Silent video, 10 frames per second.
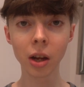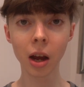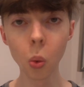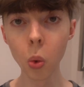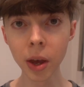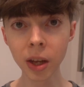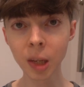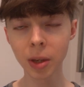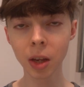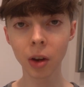with
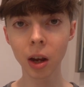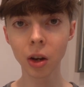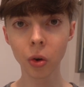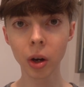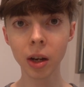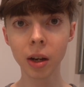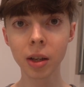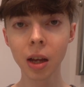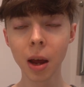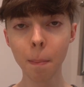specific
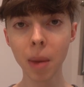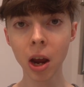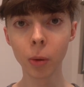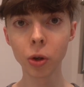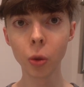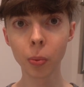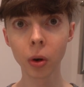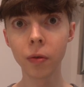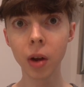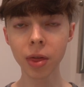ingredients may help to
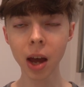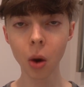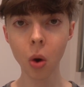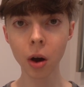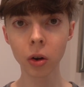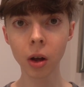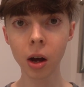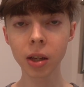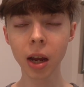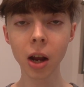prevent that water
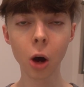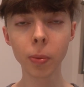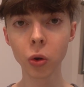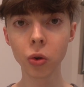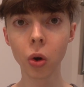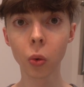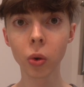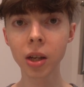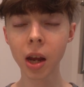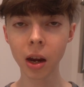loss and help you to
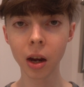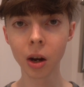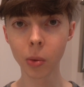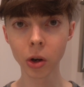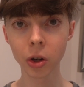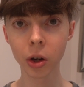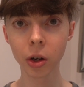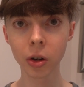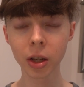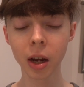retain moisture in
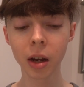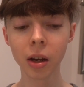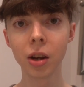your skin